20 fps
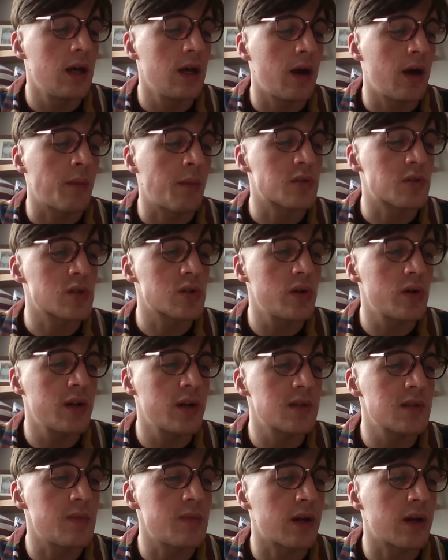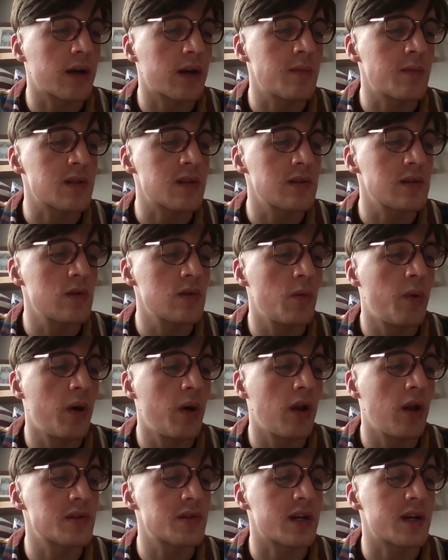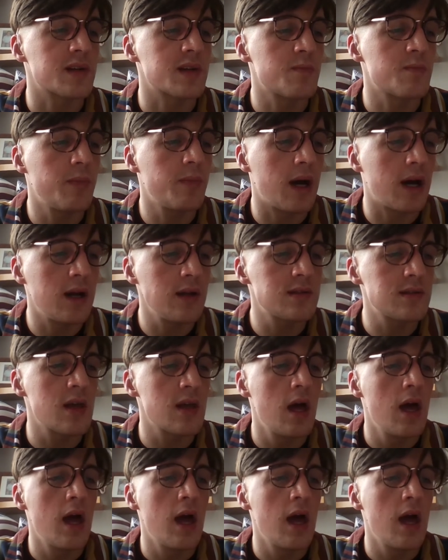I'm sure it is milligrams, I do apologize, but